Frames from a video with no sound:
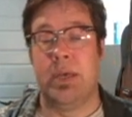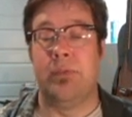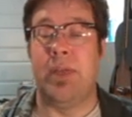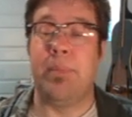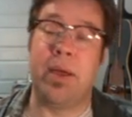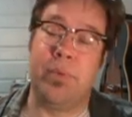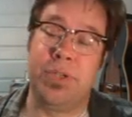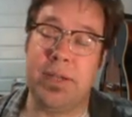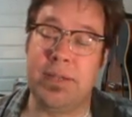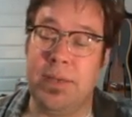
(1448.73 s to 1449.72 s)
They might
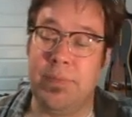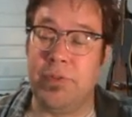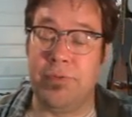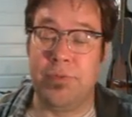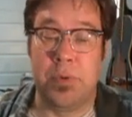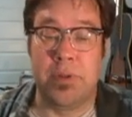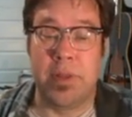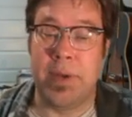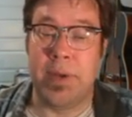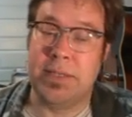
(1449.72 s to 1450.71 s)
reject him as a fool. They
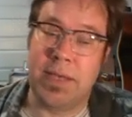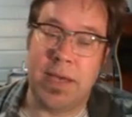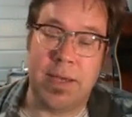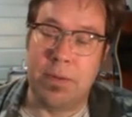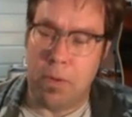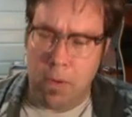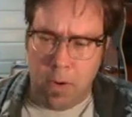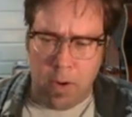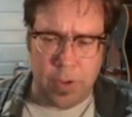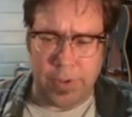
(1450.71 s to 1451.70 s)
might say,
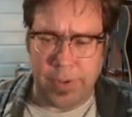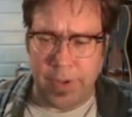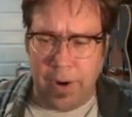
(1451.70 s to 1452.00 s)
Look, uh,